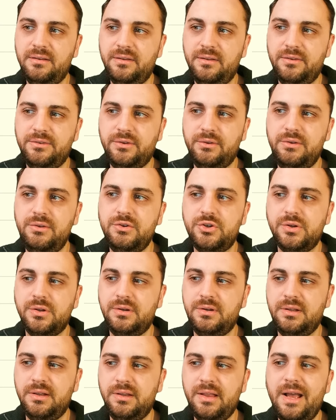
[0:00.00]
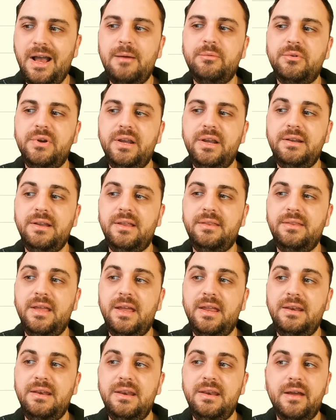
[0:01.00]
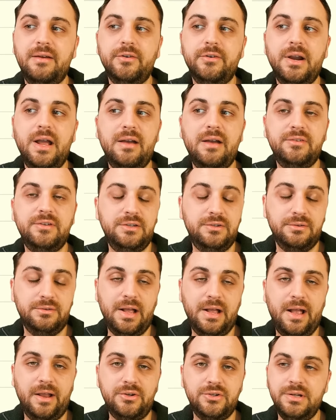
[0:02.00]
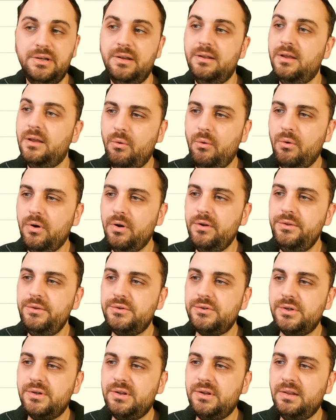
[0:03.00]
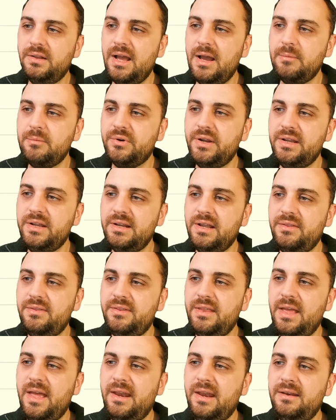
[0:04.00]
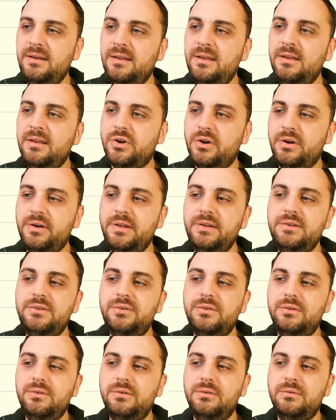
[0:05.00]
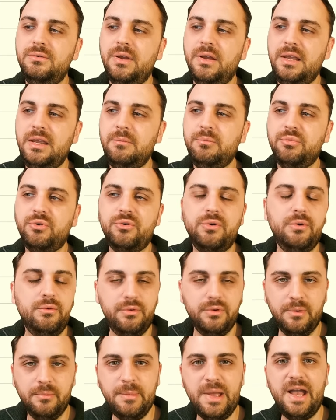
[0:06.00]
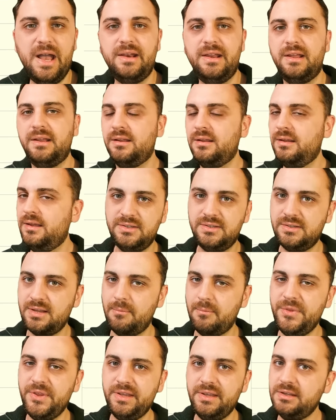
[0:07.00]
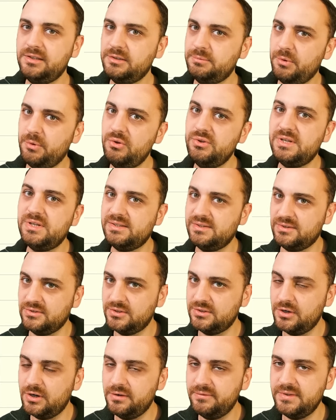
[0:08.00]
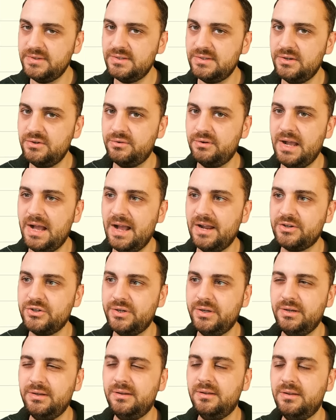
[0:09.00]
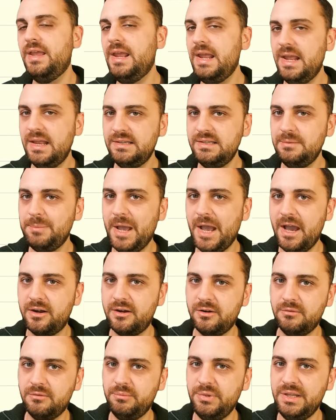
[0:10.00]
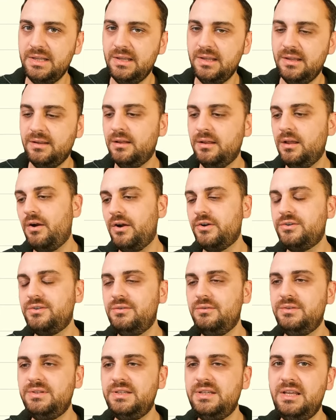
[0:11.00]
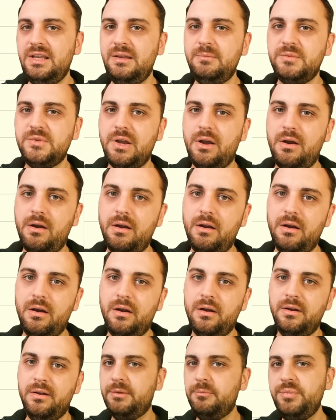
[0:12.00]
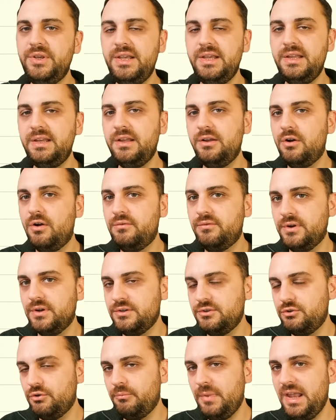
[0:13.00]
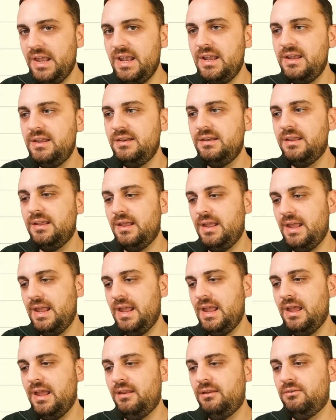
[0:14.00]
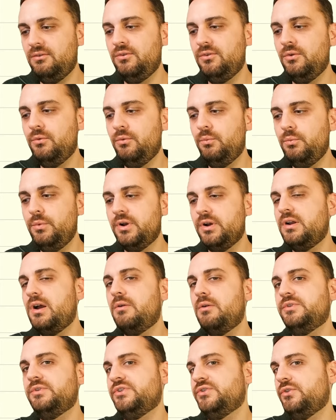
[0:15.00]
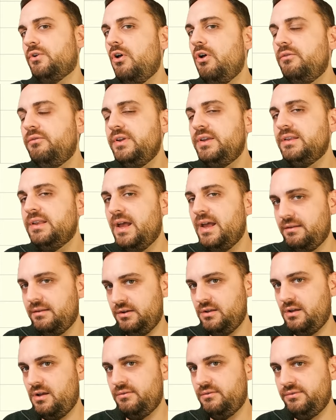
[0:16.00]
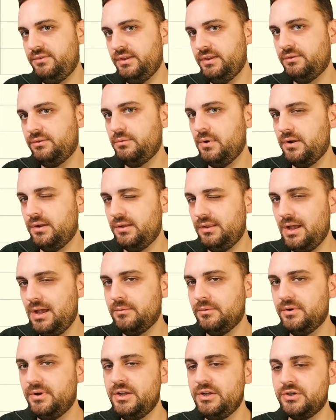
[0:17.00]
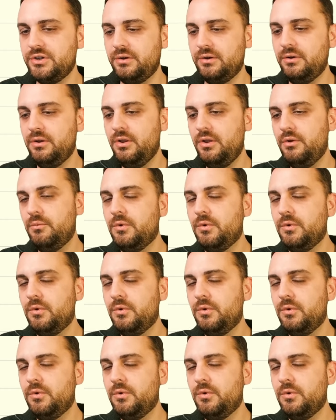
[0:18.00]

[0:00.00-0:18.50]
So you should collaborate and then never have an interaction, or you should collaborate and then turn into a programmatic something exposed as a service interaction. The anti-pattern being our 2 teams are competing over a domain and we're not resolving that conflict through our collaboration.